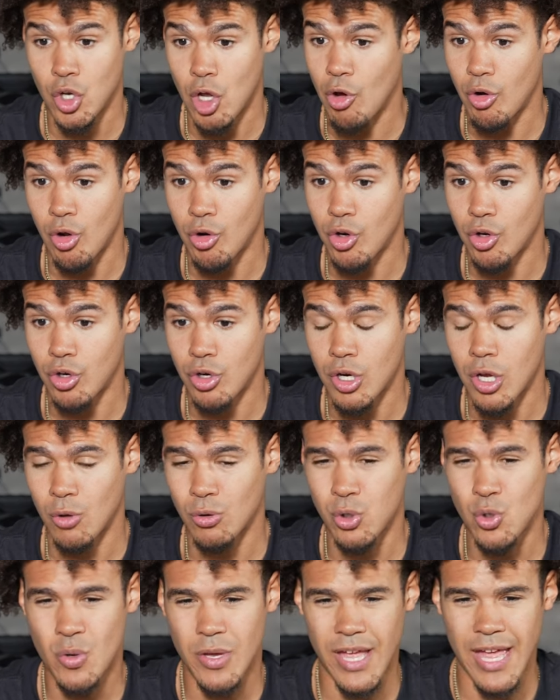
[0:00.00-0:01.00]
No, no, no, no, no.
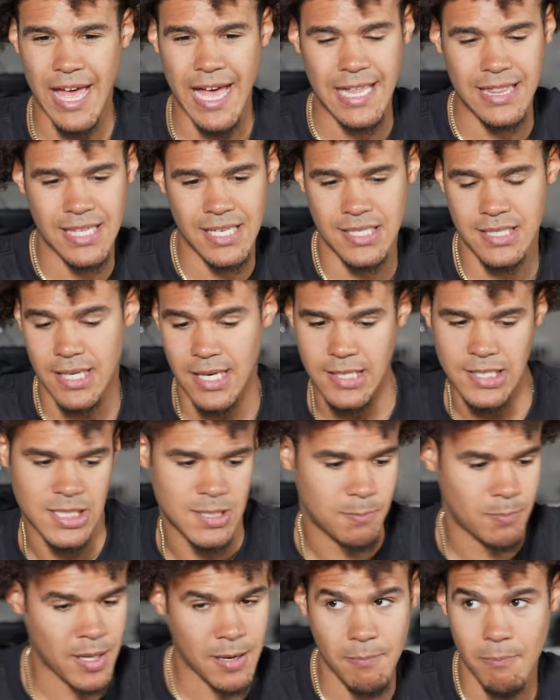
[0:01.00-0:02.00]
Luka had this like
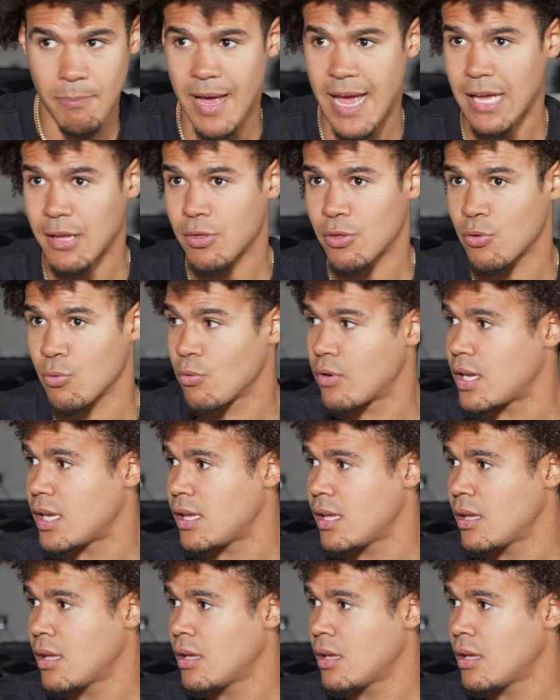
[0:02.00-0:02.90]
spin back three.